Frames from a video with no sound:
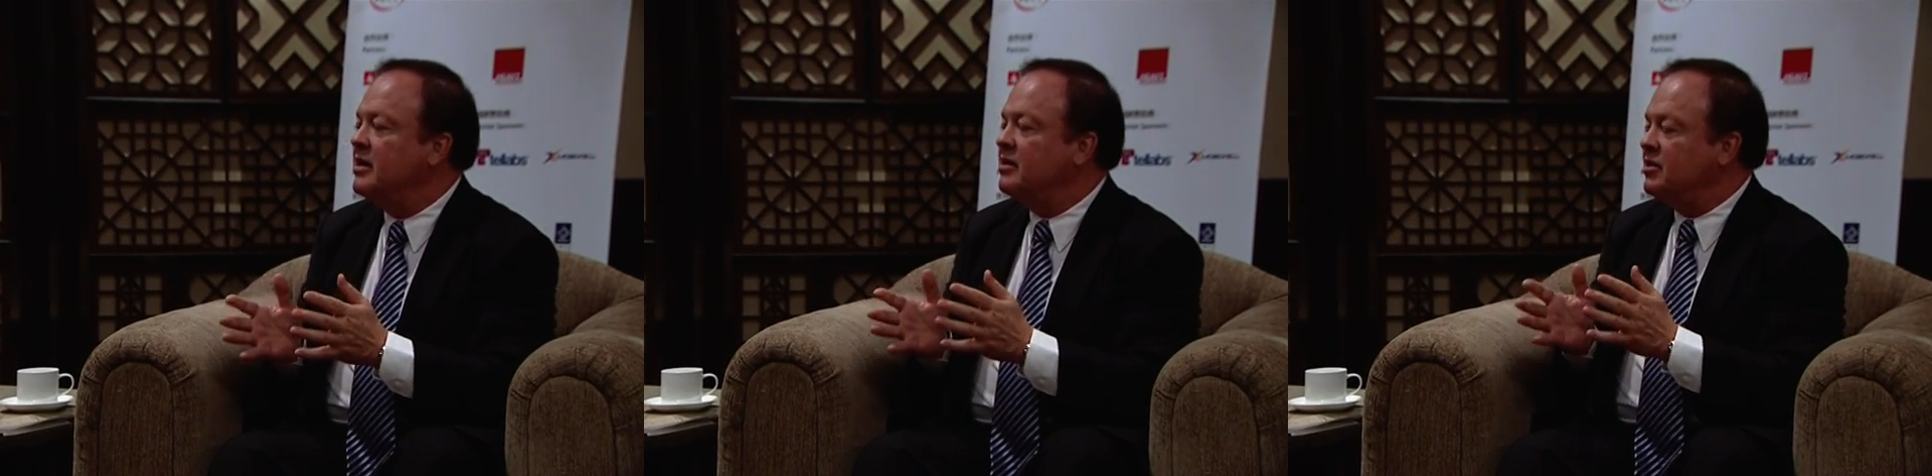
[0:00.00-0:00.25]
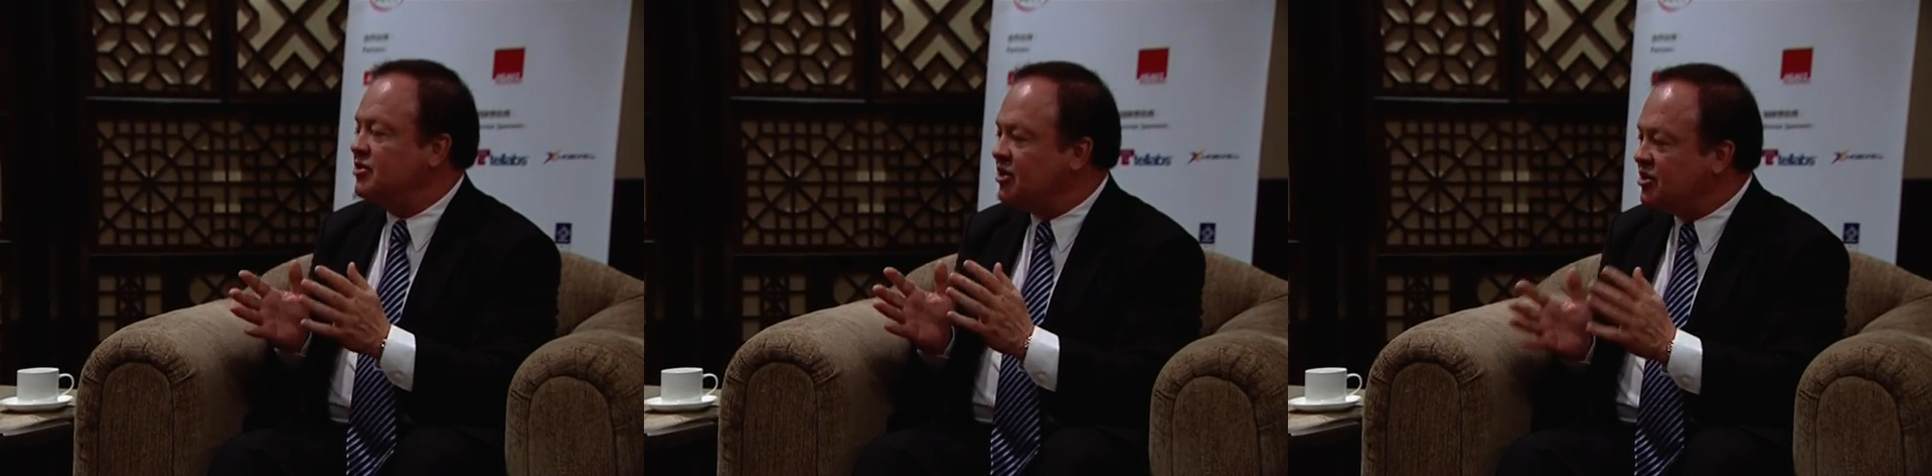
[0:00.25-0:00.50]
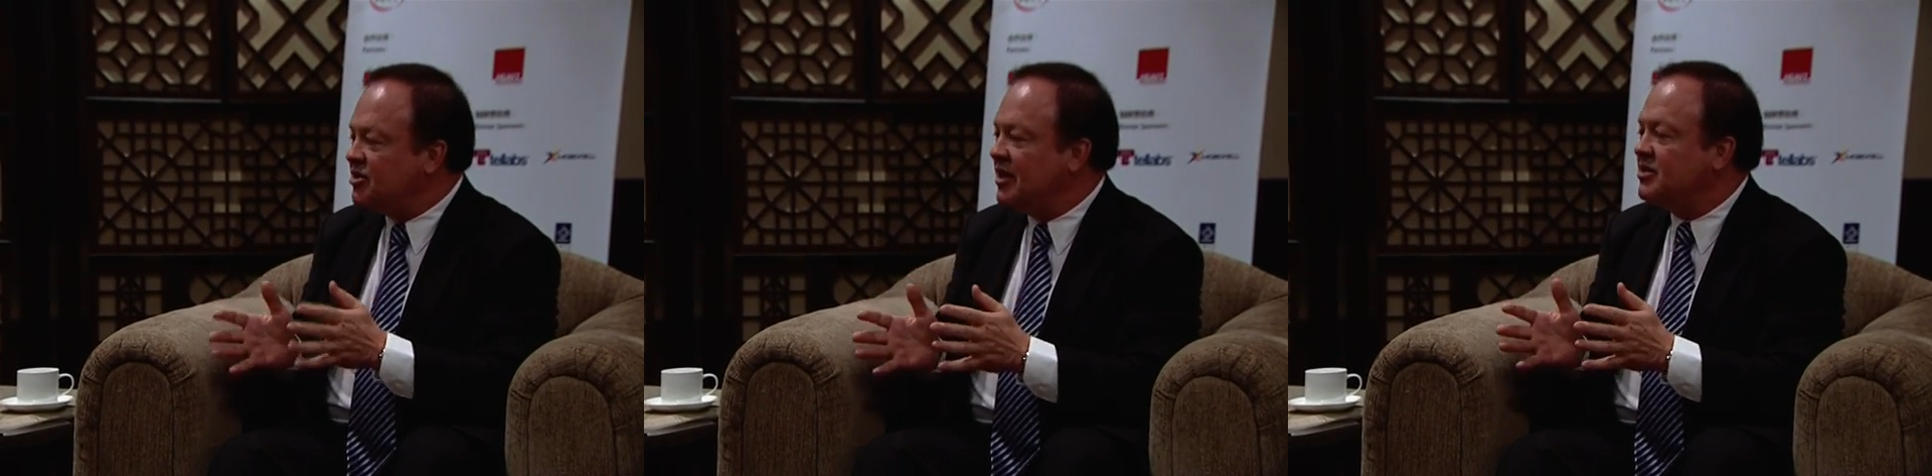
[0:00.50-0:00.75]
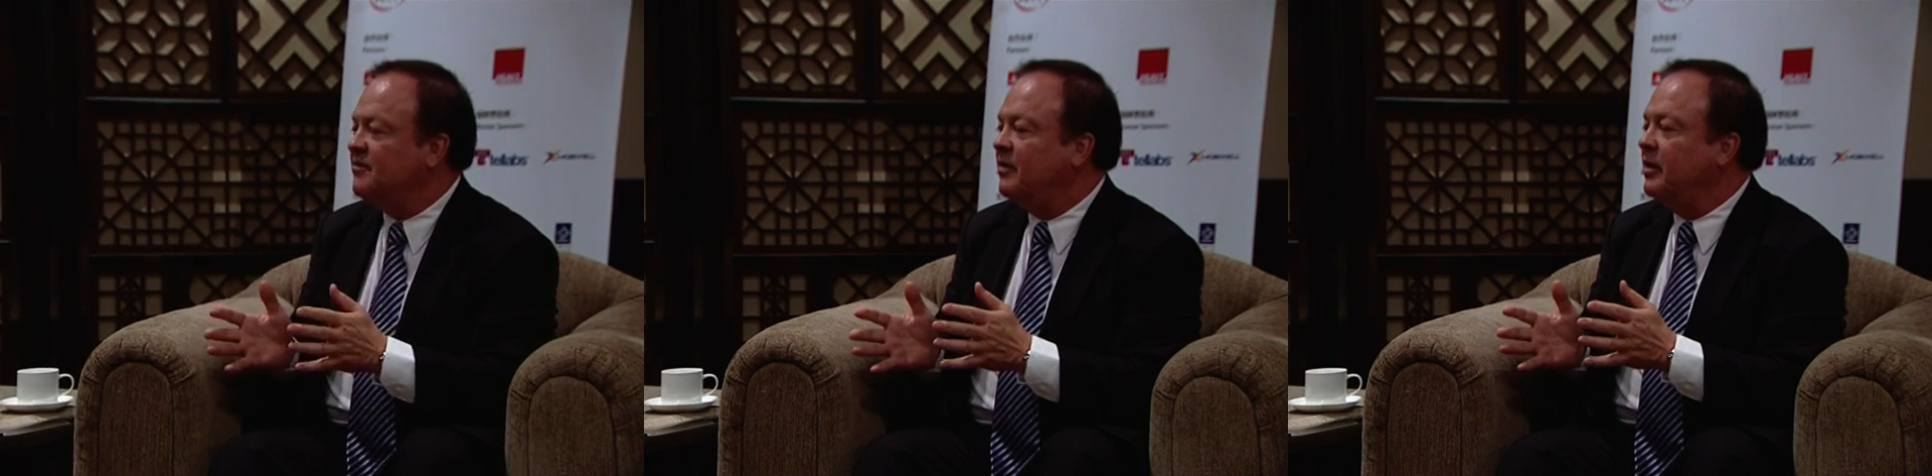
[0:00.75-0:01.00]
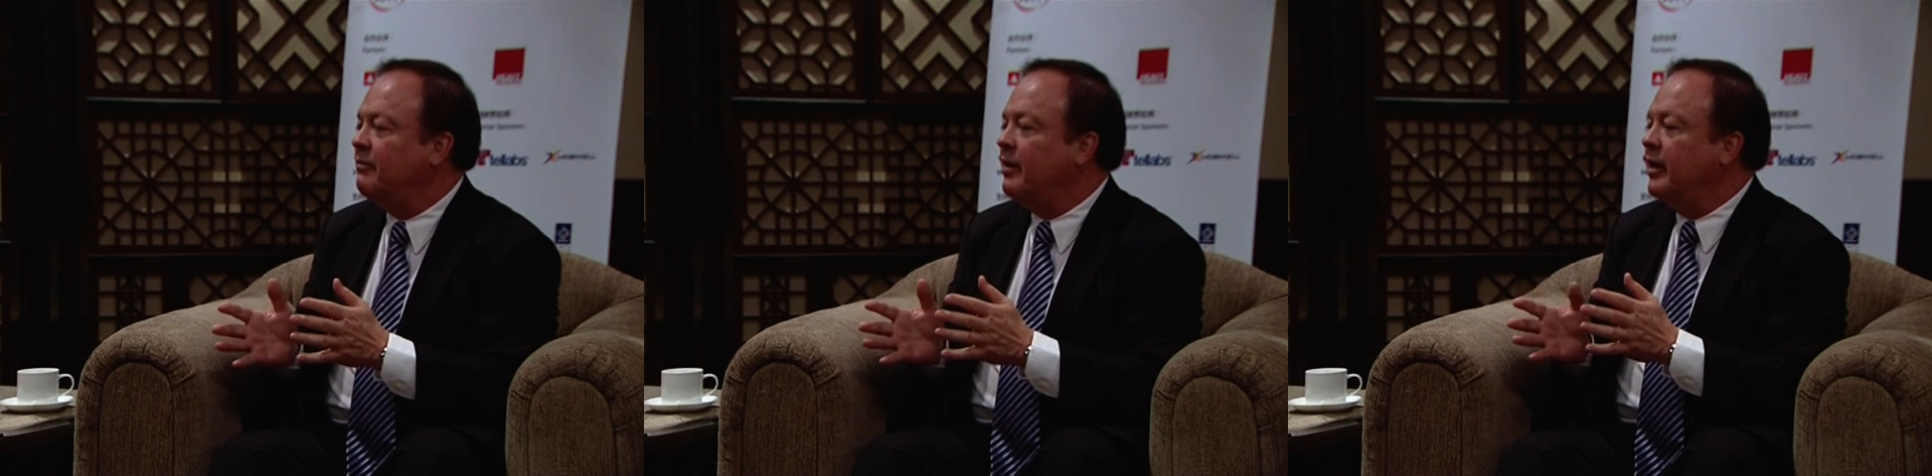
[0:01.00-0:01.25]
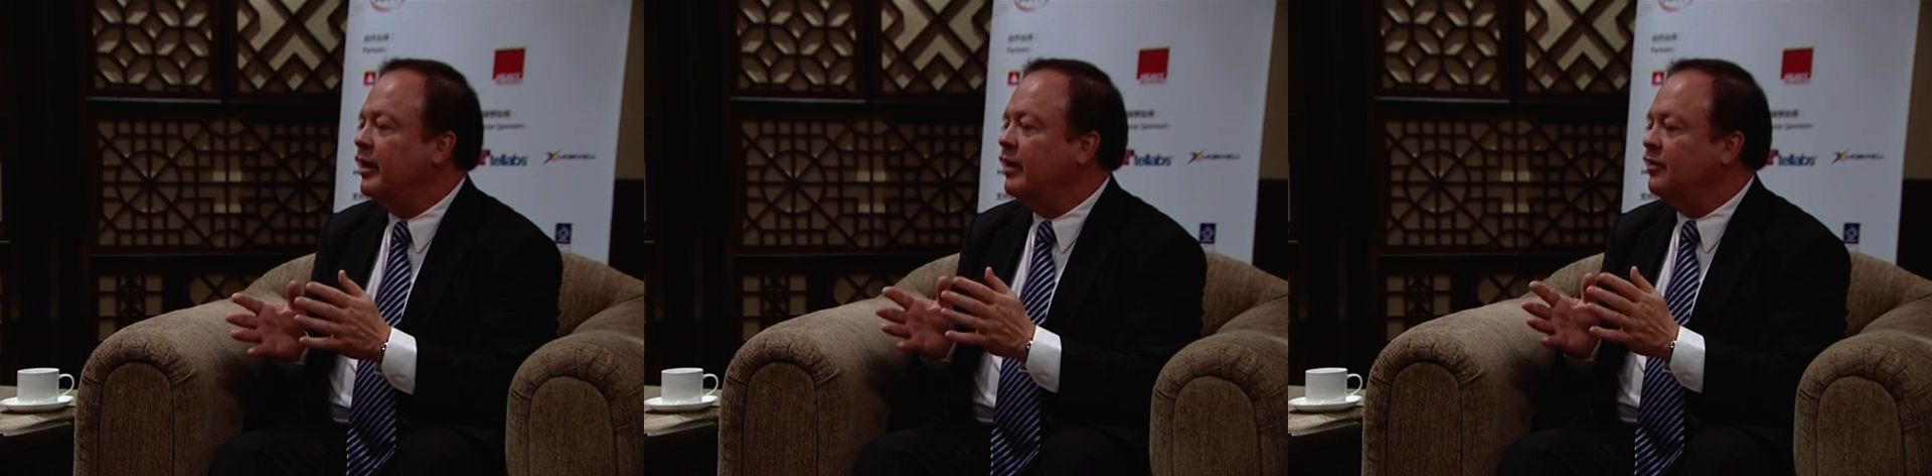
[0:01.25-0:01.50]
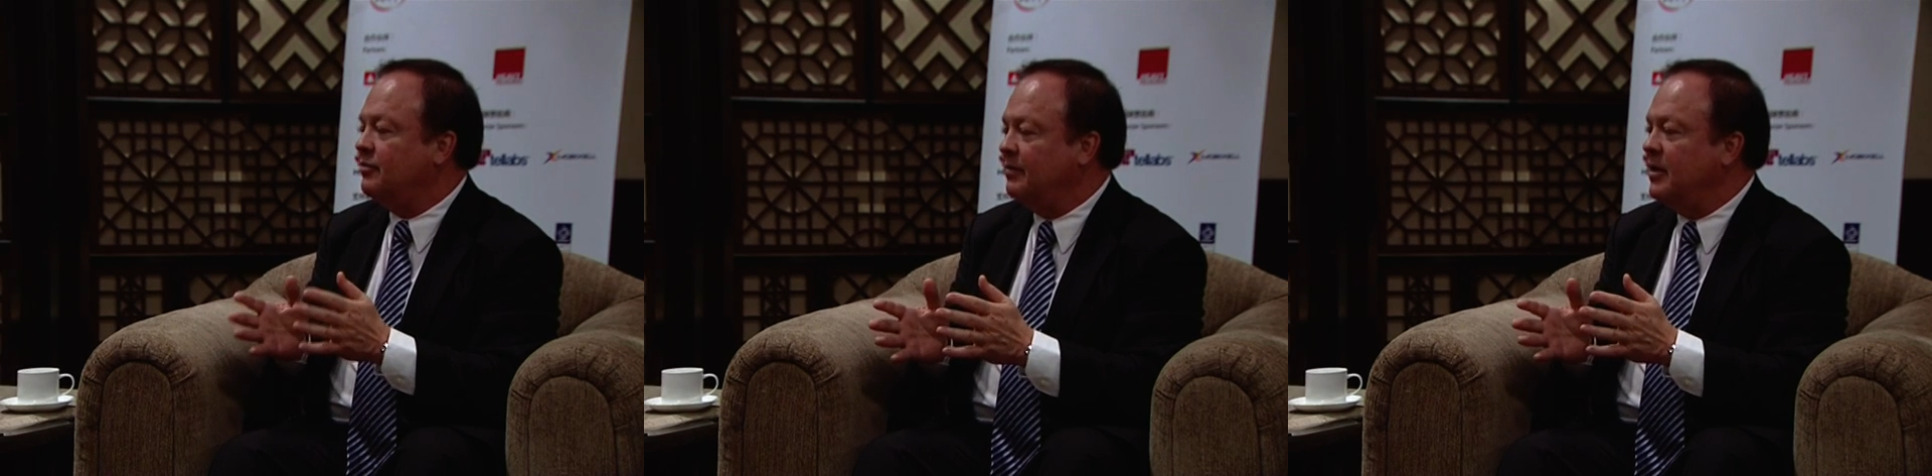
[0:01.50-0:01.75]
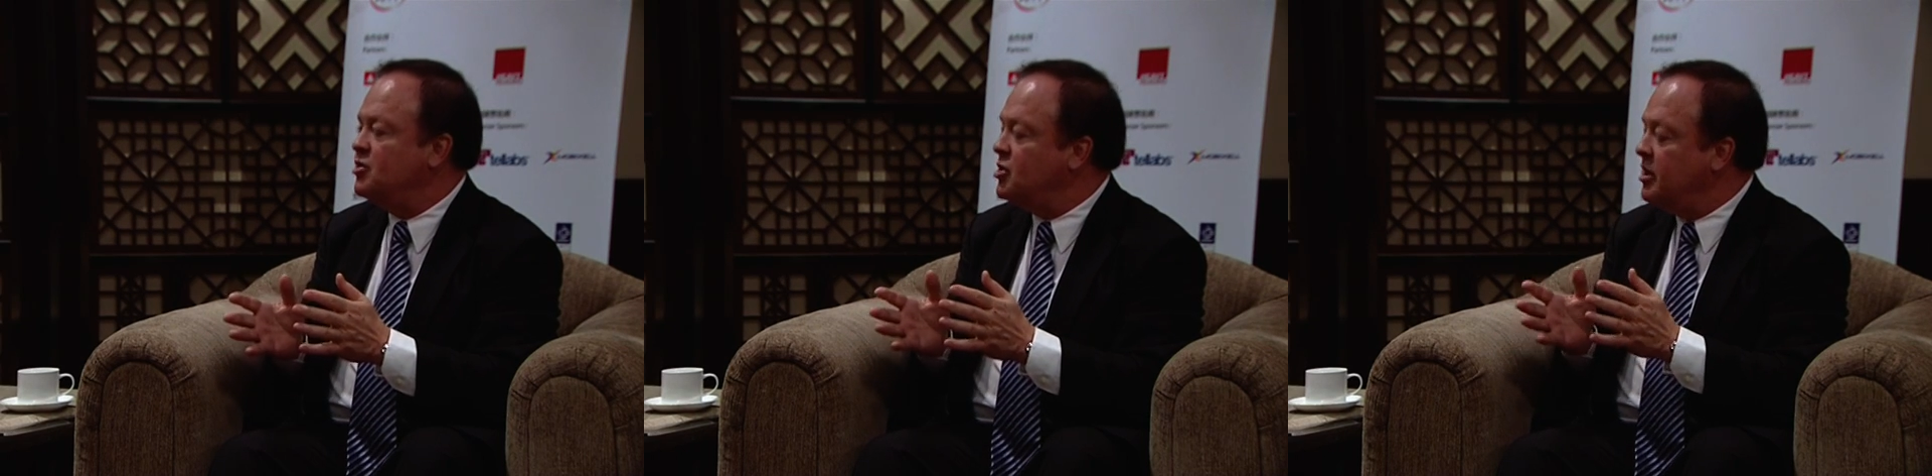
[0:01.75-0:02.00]
to successfully running a
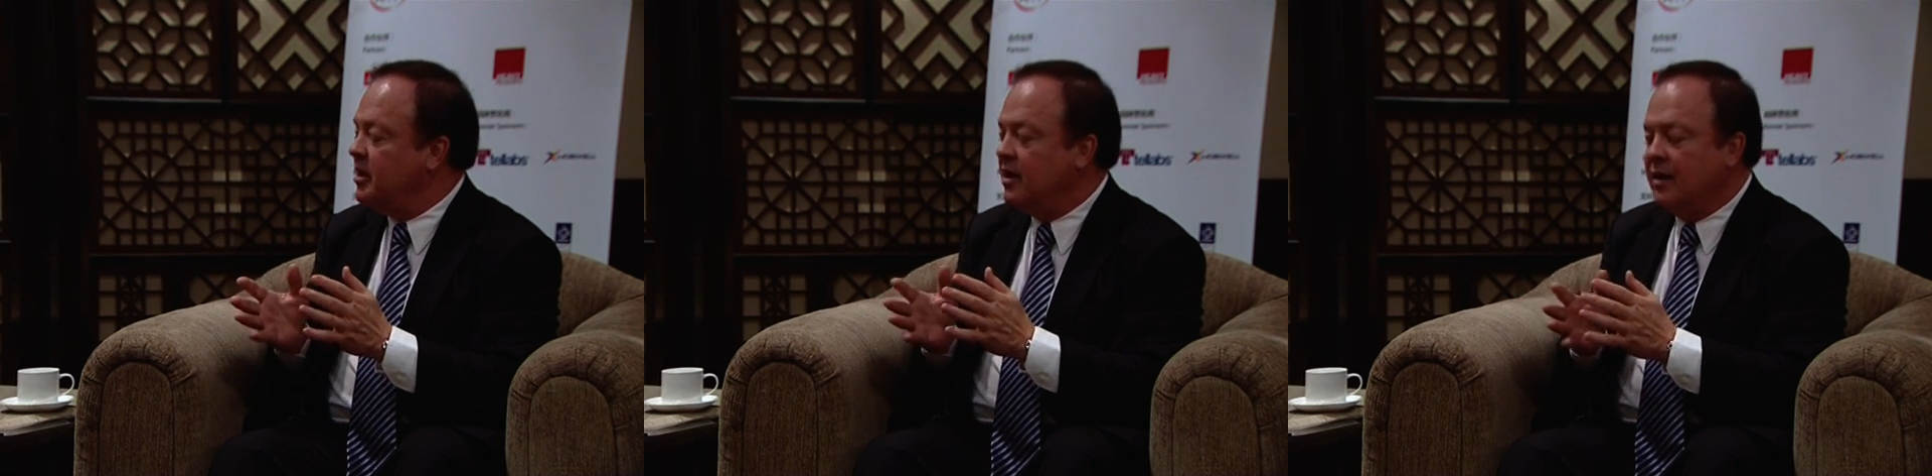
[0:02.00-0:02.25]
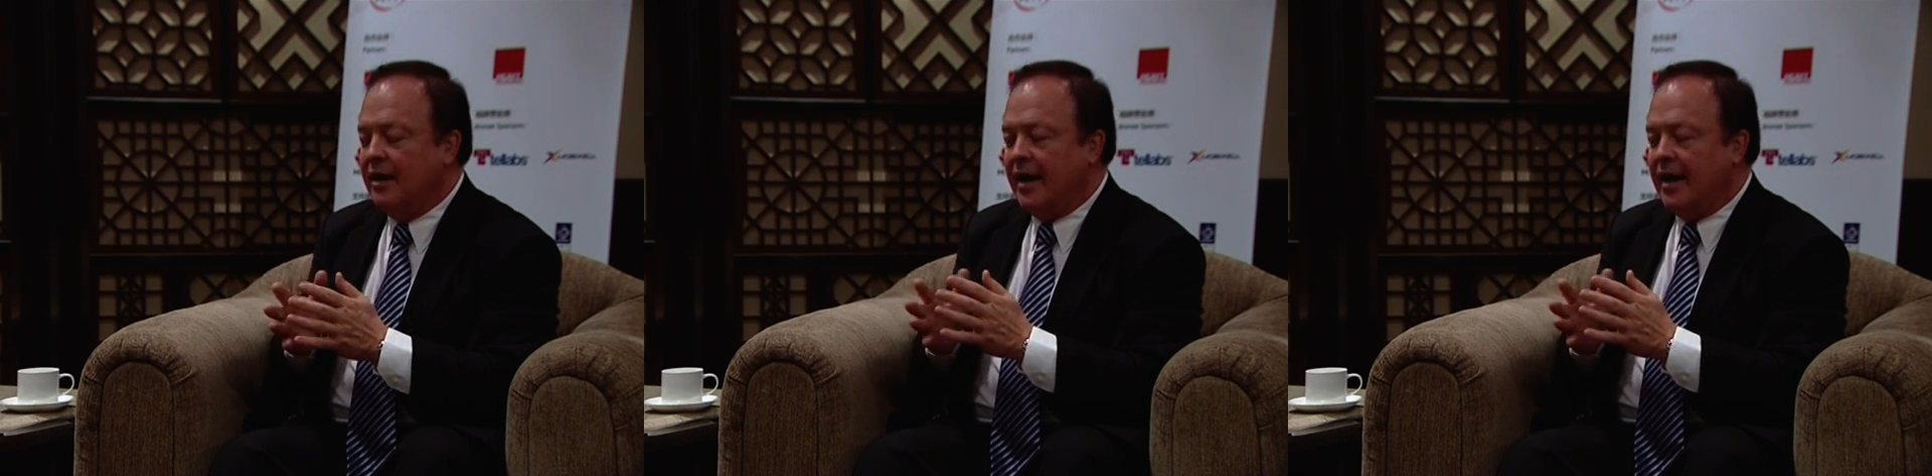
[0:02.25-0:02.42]
three G